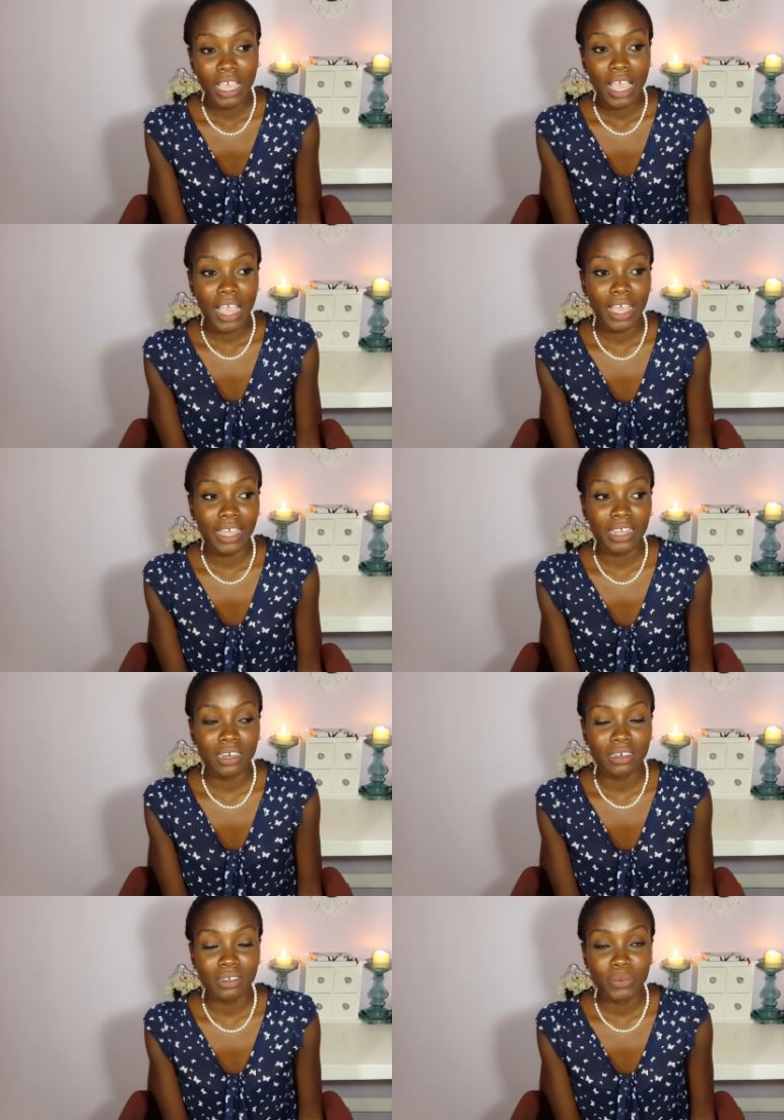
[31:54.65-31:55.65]

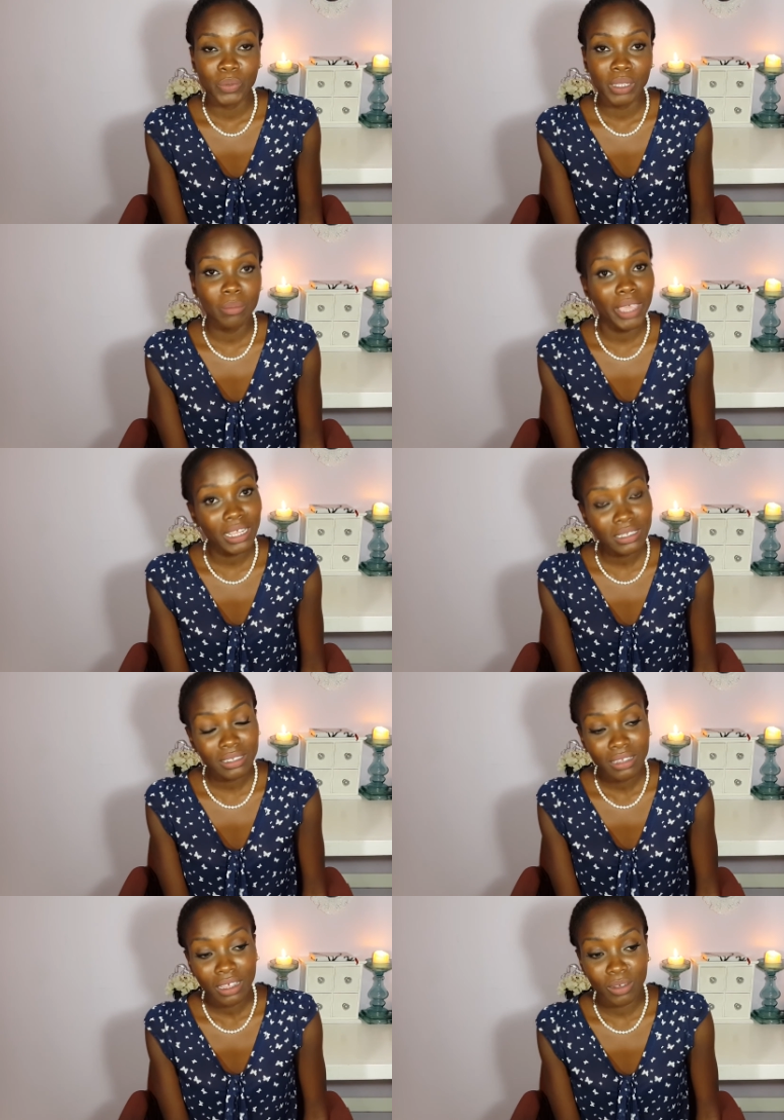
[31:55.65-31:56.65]
and we met
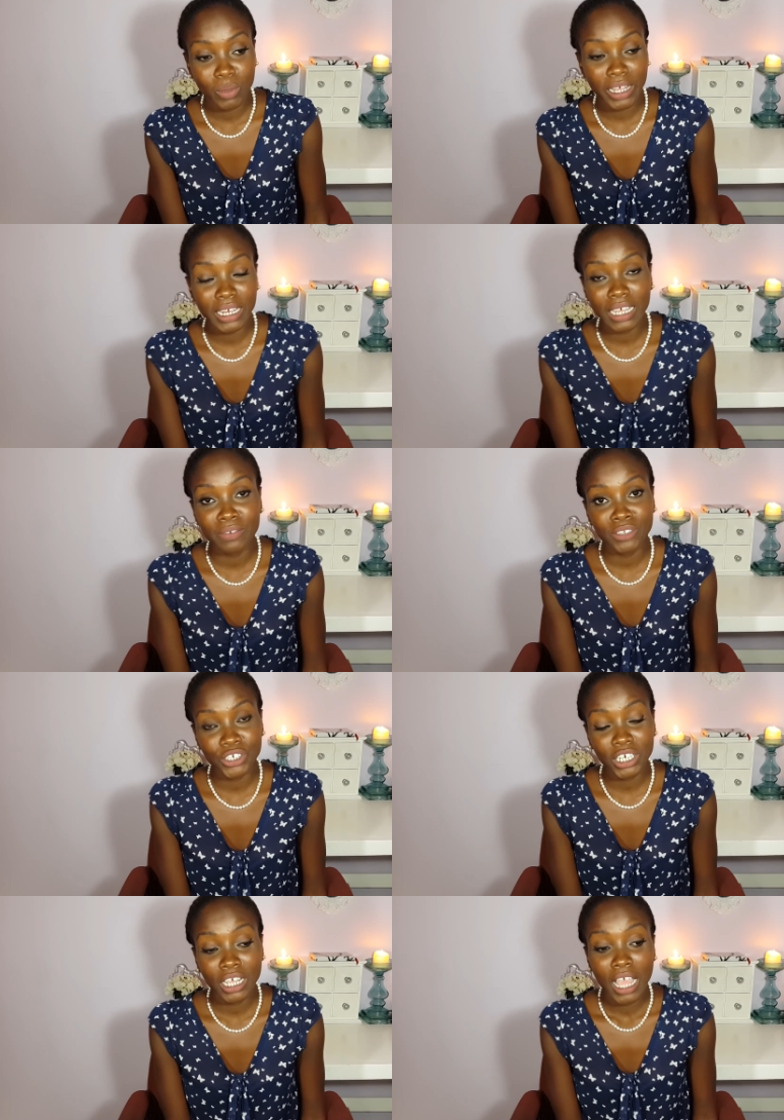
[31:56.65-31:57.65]
a while
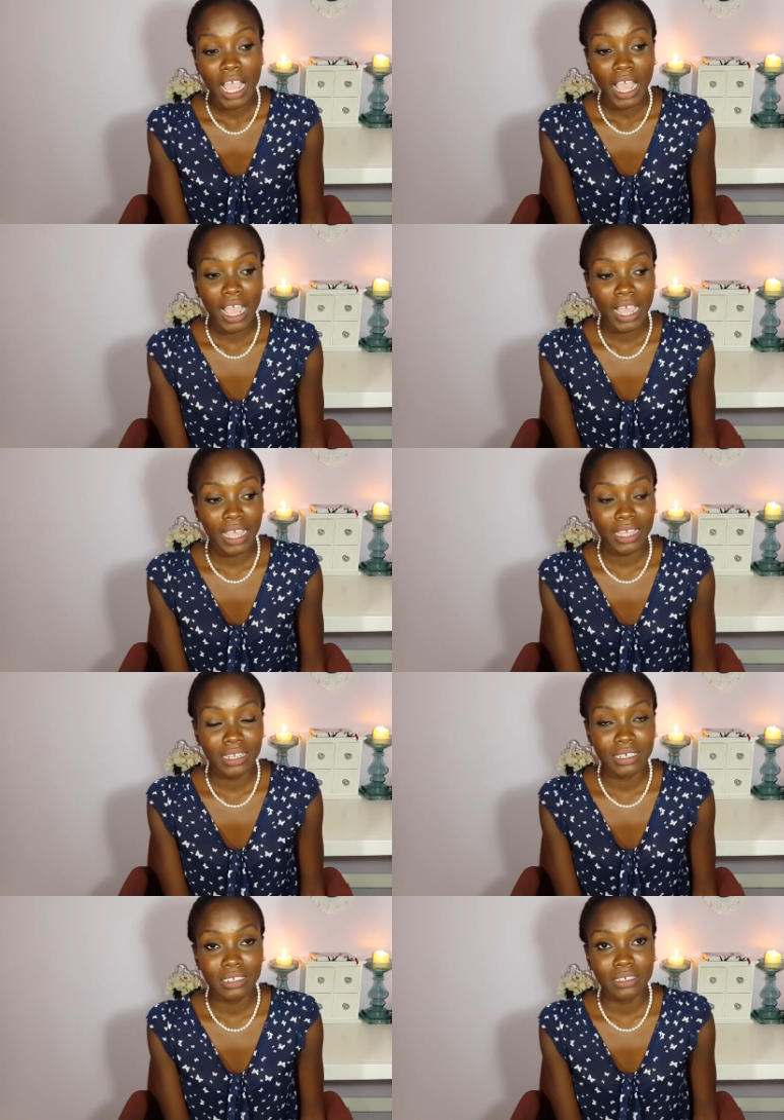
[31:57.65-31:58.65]
after,
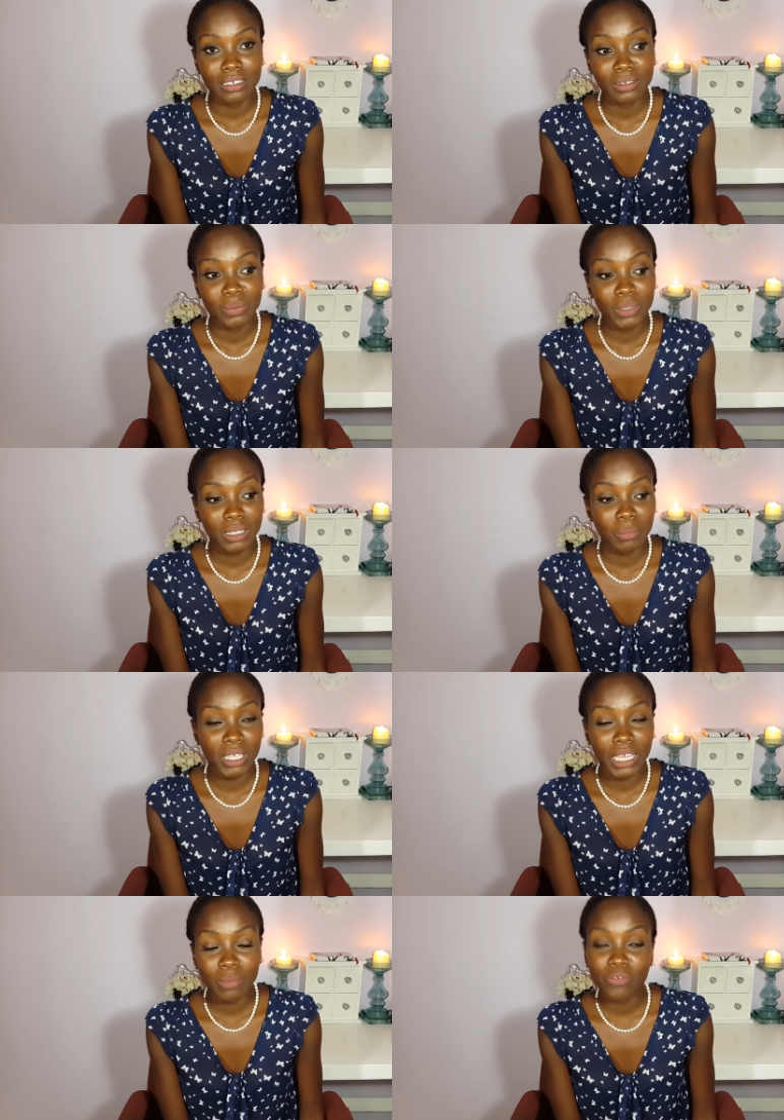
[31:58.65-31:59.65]
and we
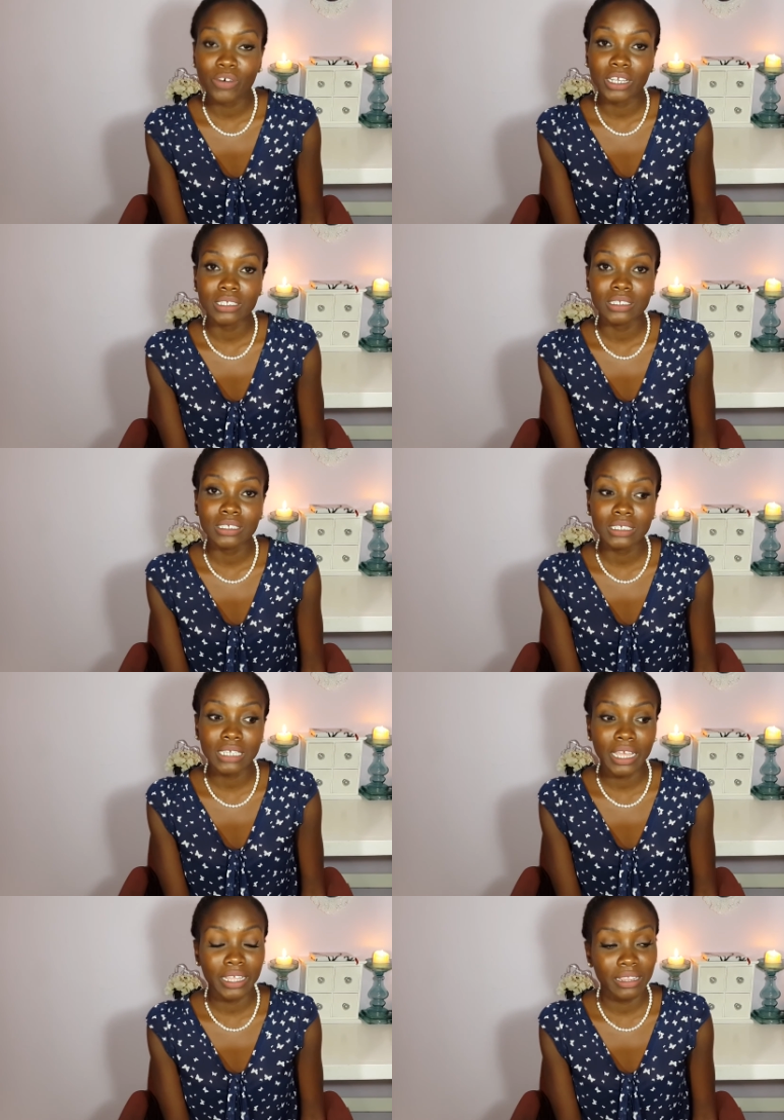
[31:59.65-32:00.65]
became friends,
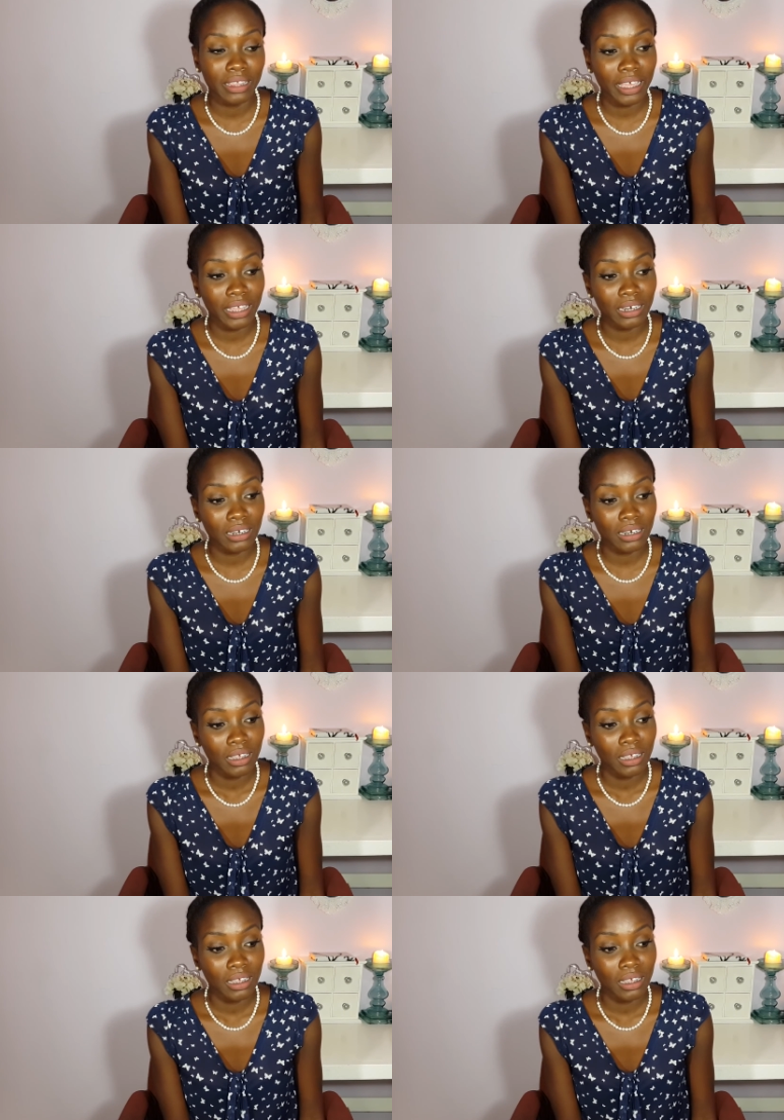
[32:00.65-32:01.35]
and then